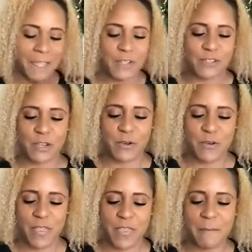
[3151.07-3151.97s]
So
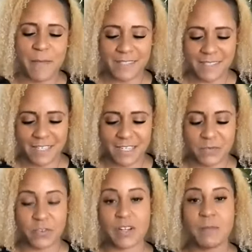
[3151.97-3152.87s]
the message
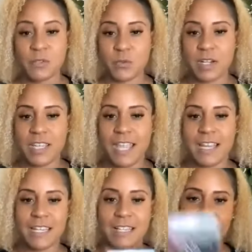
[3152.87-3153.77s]
for number 28
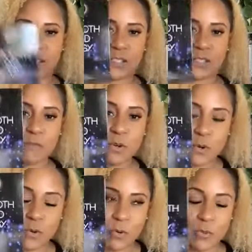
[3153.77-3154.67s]
is
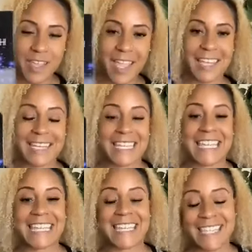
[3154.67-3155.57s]
smooth and
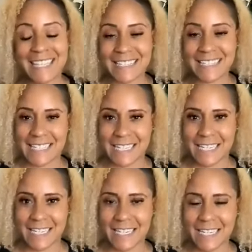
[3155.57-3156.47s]
easy.